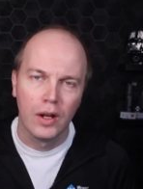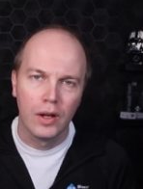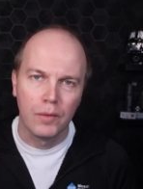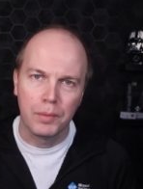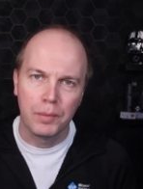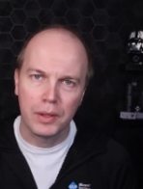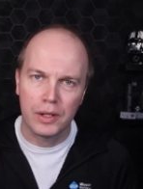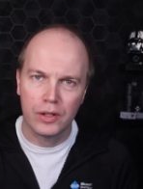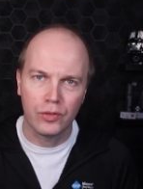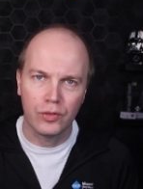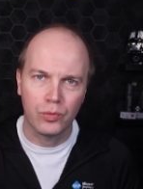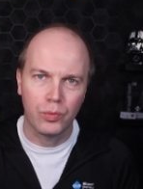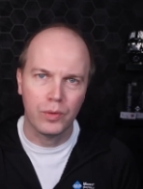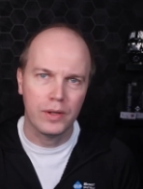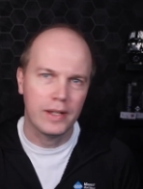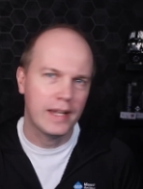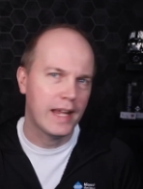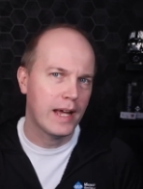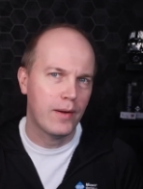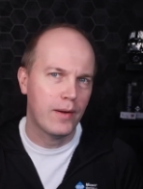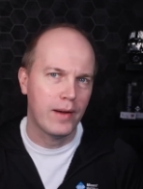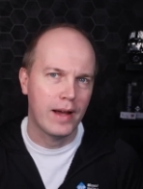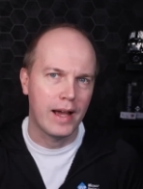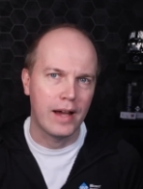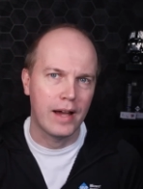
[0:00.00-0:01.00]
because we
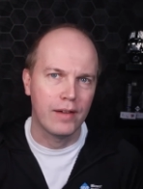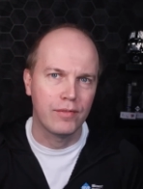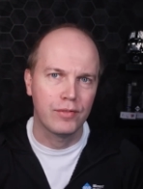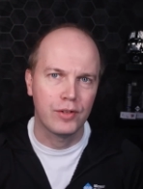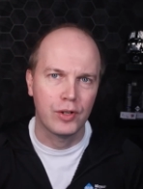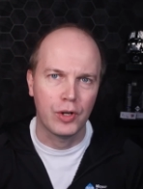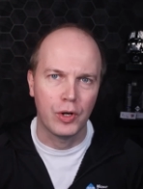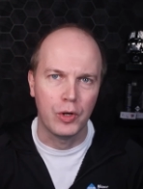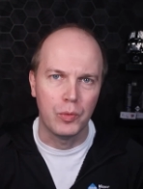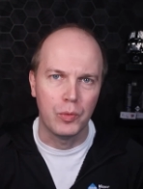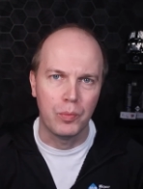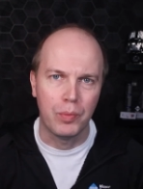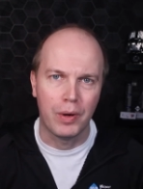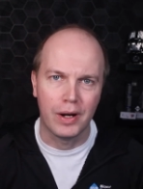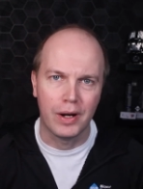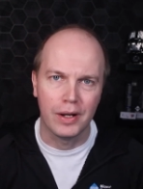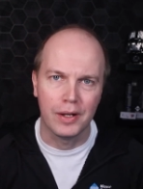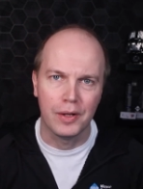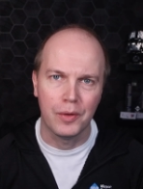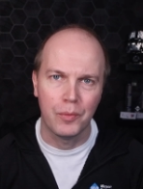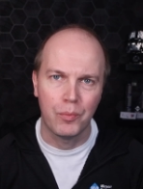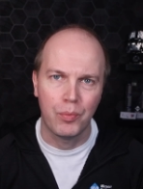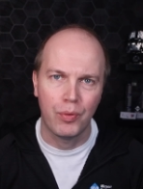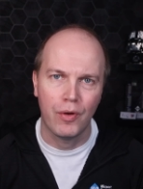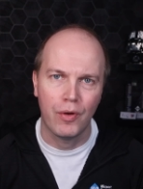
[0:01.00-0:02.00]
now have
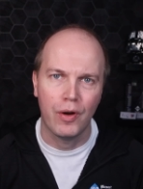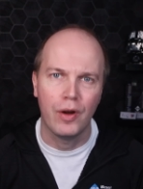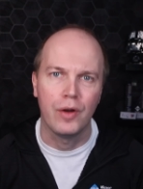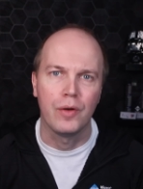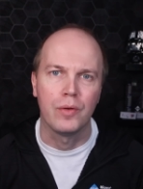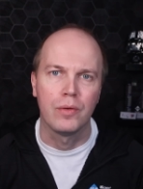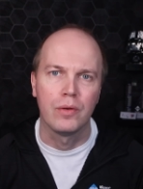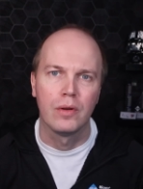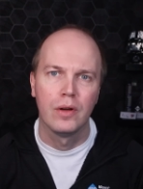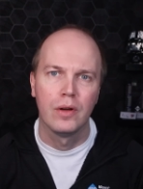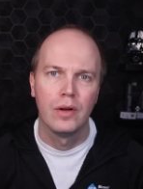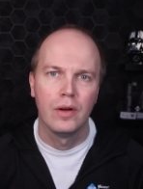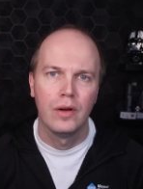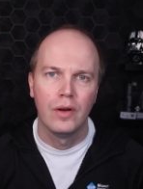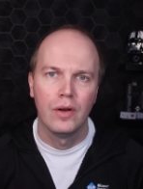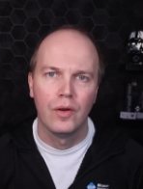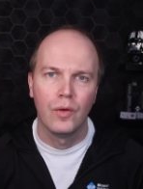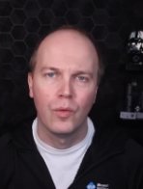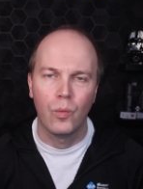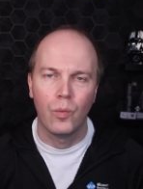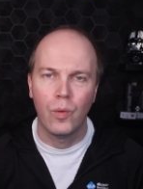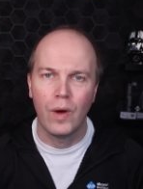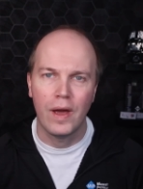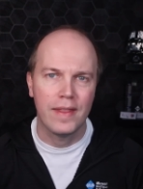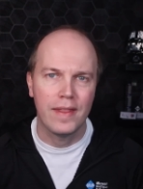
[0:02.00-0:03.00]
Copilot Pro
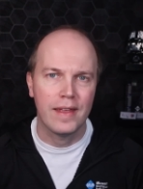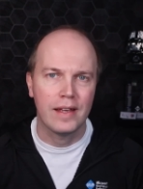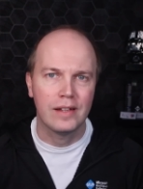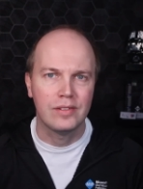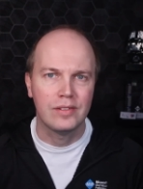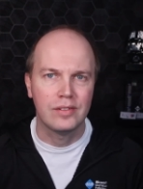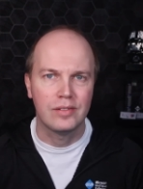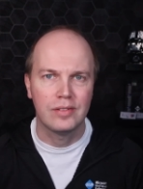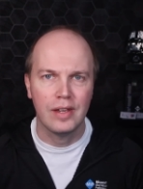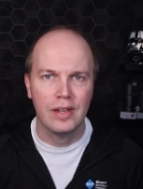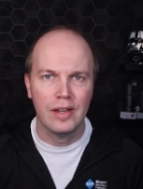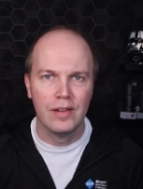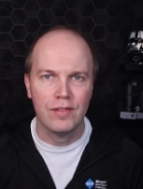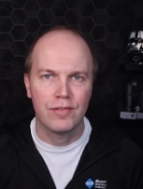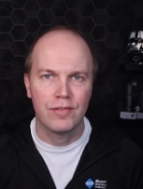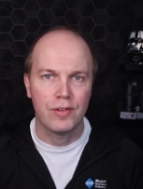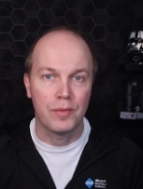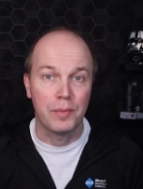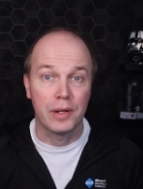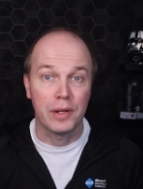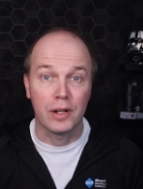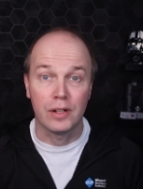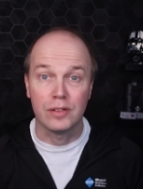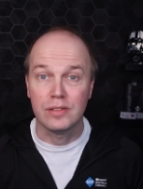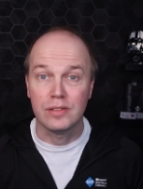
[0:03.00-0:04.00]
where they sit from
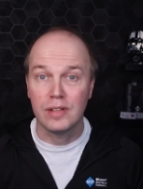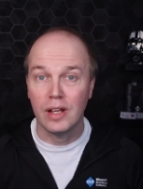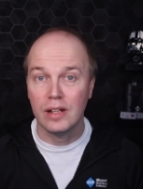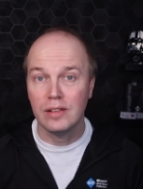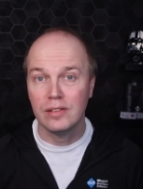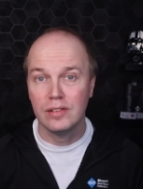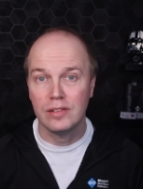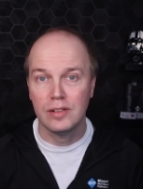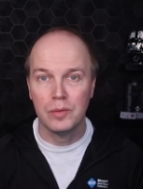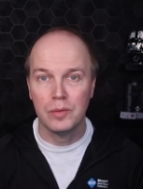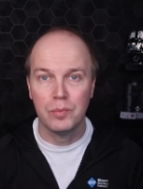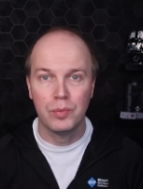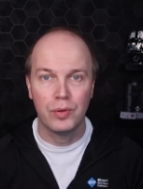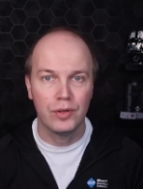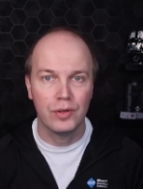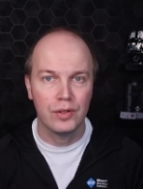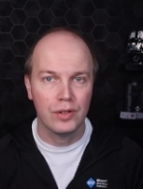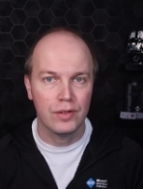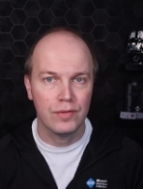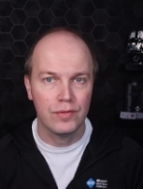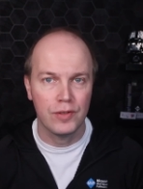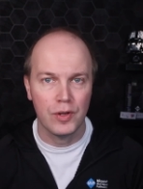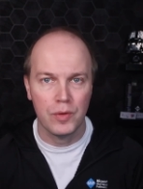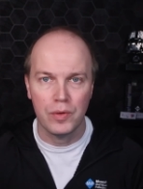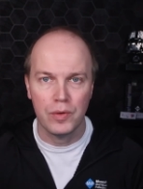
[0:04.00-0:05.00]
an identity point
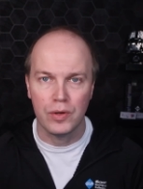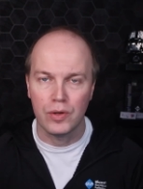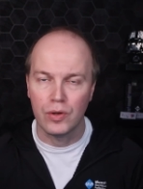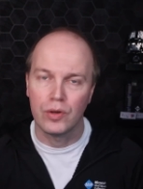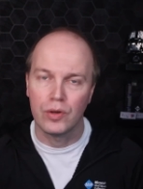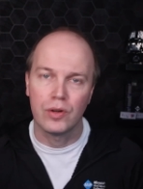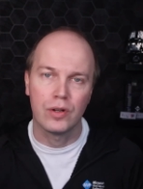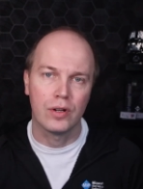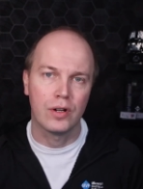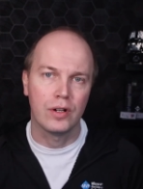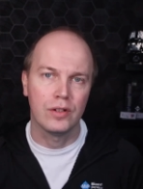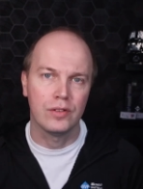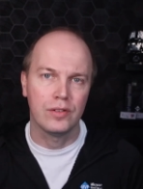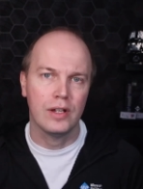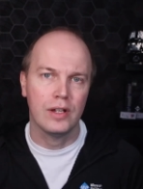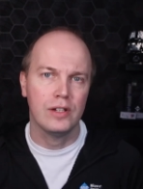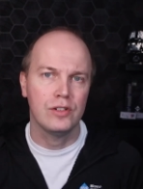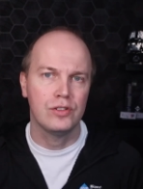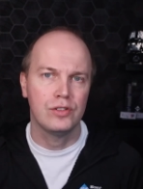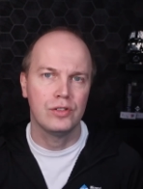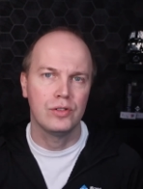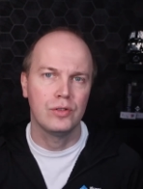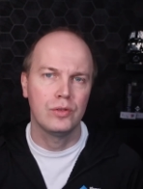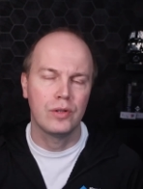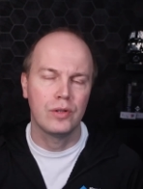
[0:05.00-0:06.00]
of view, an
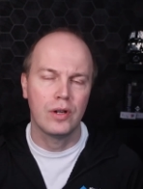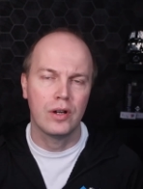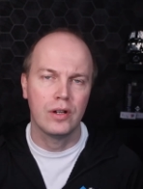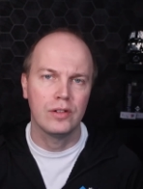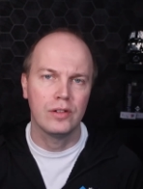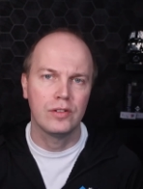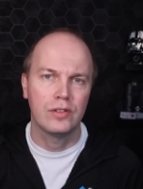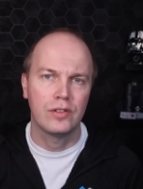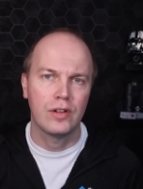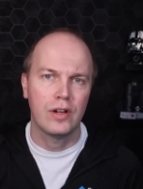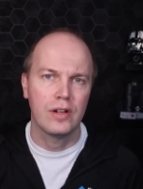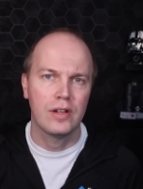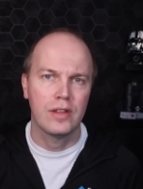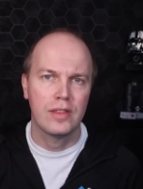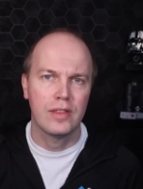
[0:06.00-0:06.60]
organizational kind of side of